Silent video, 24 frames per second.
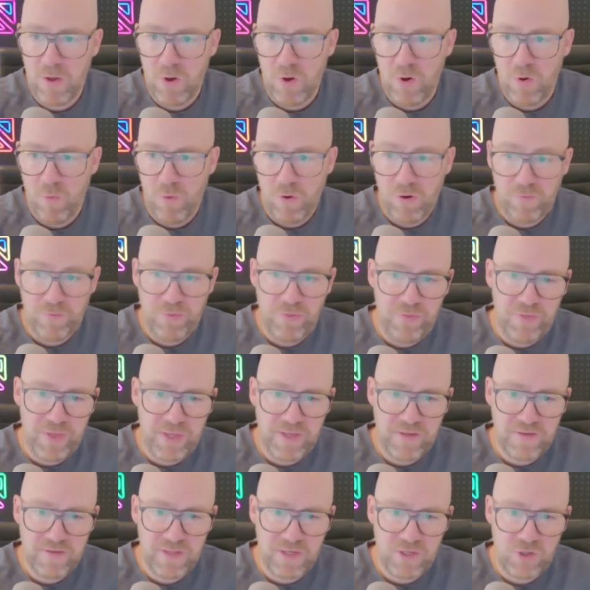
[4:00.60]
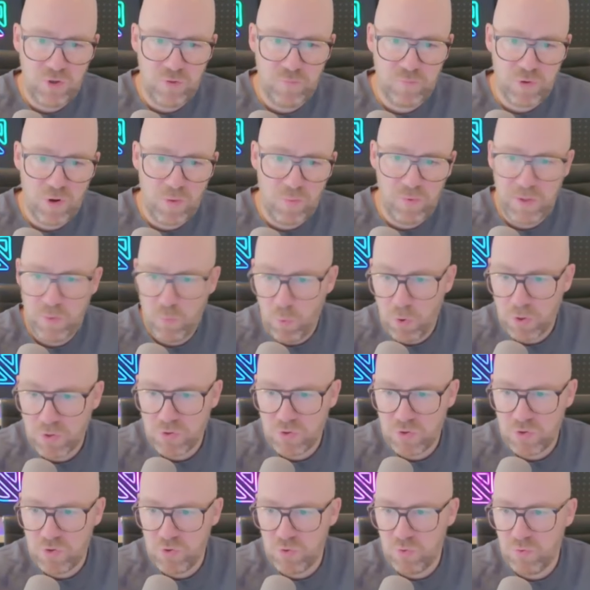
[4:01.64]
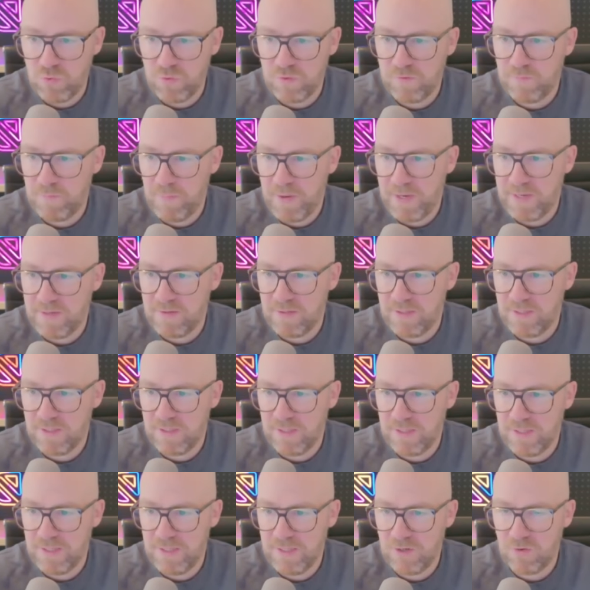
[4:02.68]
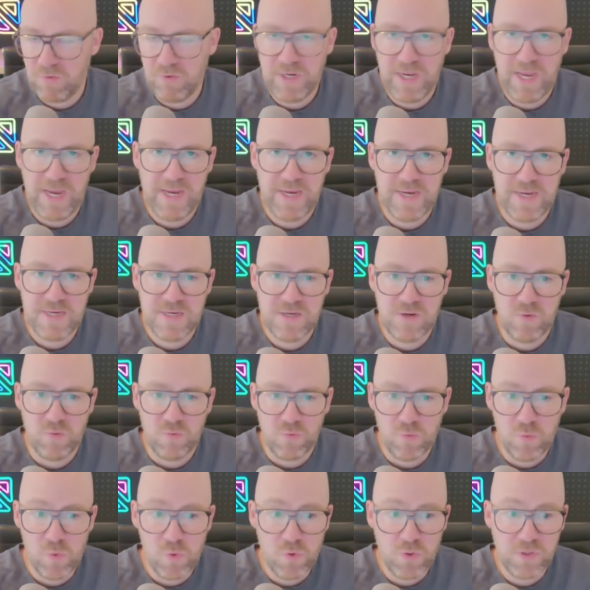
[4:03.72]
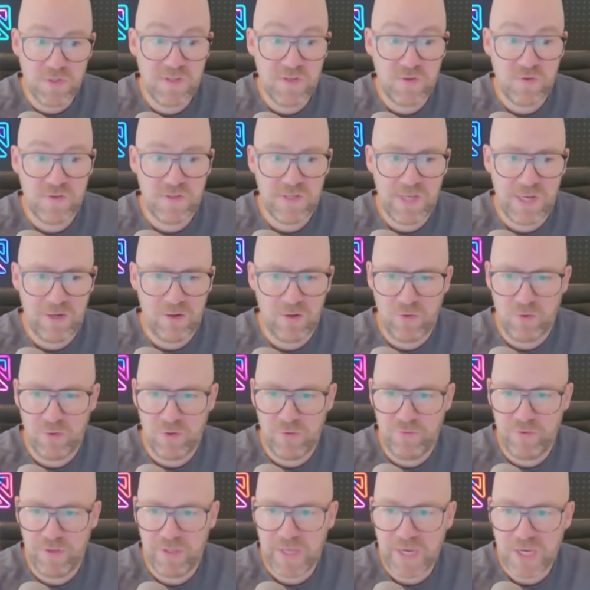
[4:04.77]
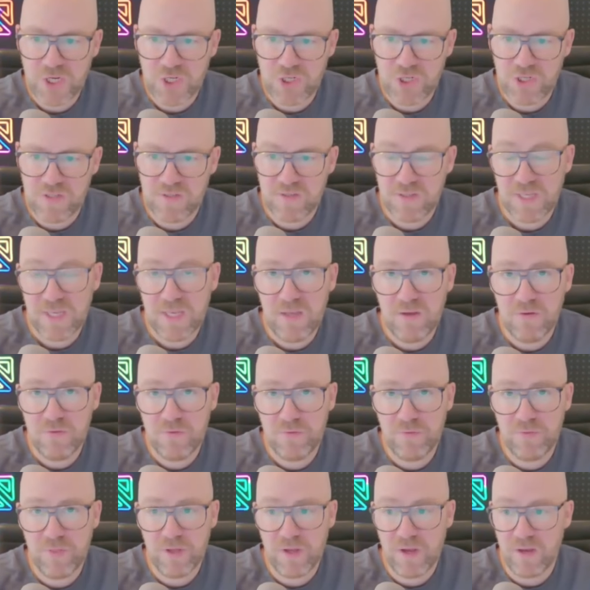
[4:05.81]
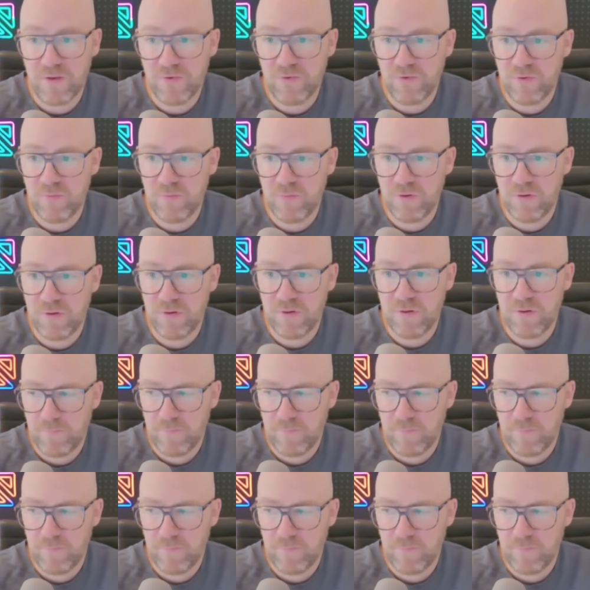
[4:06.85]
One of the things that you probably want to do is basically create rules to send out notifications if the customer